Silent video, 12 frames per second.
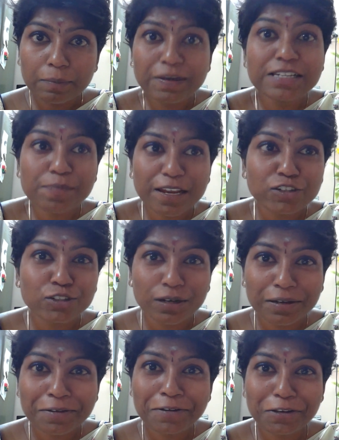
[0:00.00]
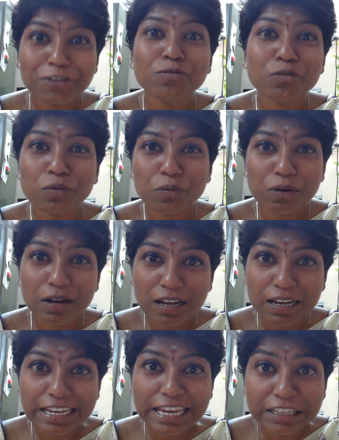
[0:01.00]
please make sure you
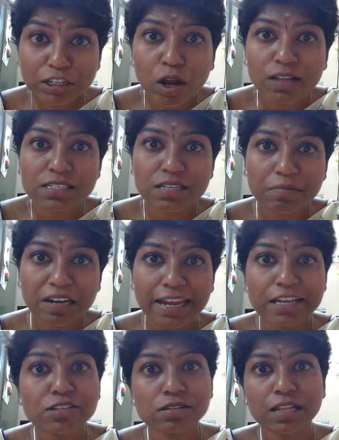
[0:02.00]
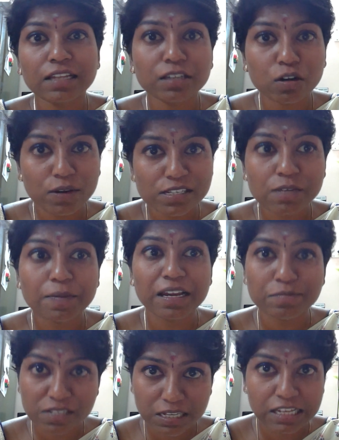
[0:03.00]
get the concept right so that the question
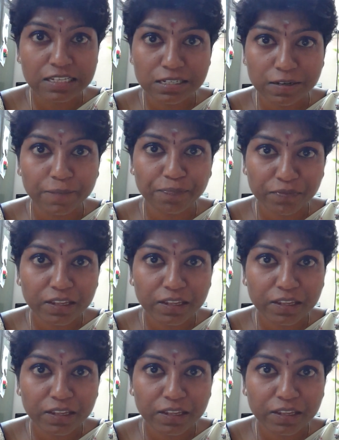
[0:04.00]
becomes easier,